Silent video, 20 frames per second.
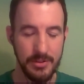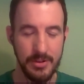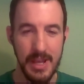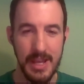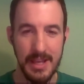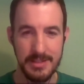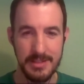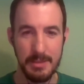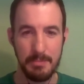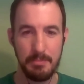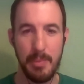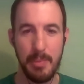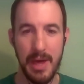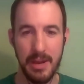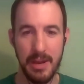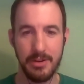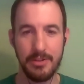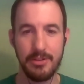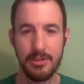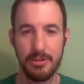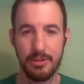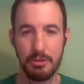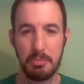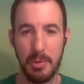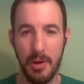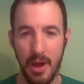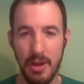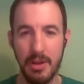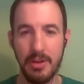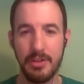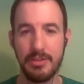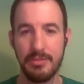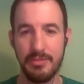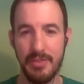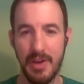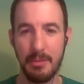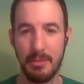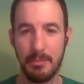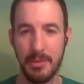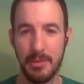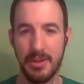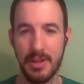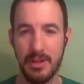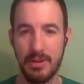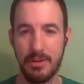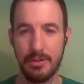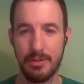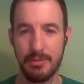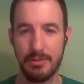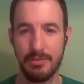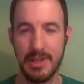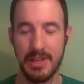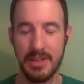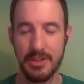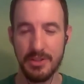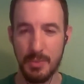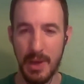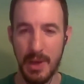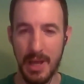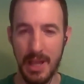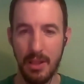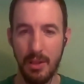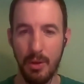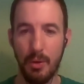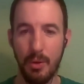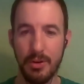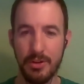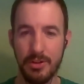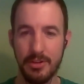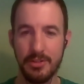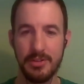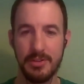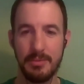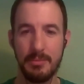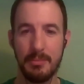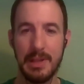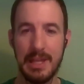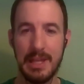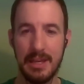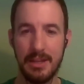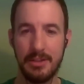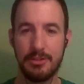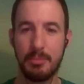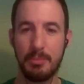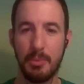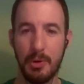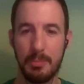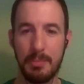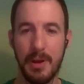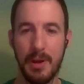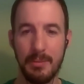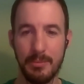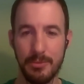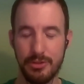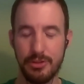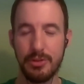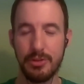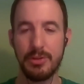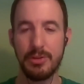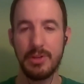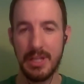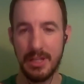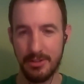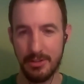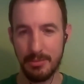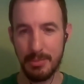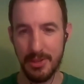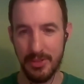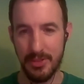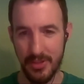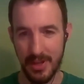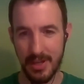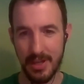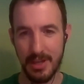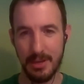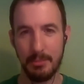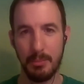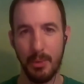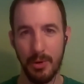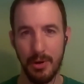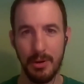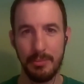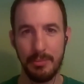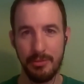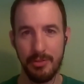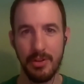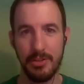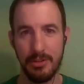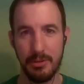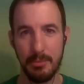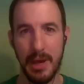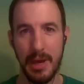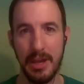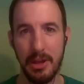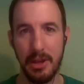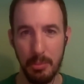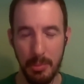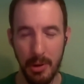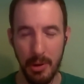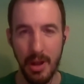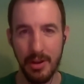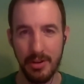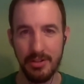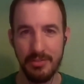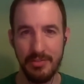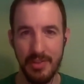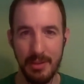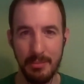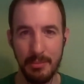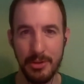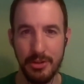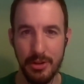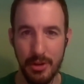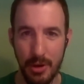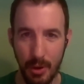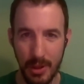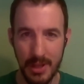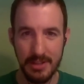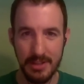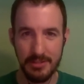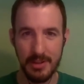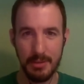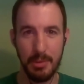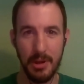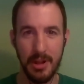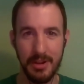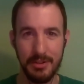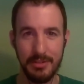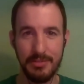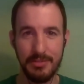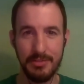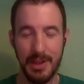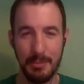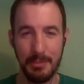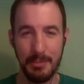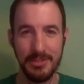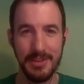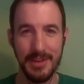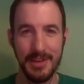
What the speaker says: is it better to do product development iteratively as well, or does it lead to more problems? Do you need to be thinking more upfront about your product development, your holistic product development?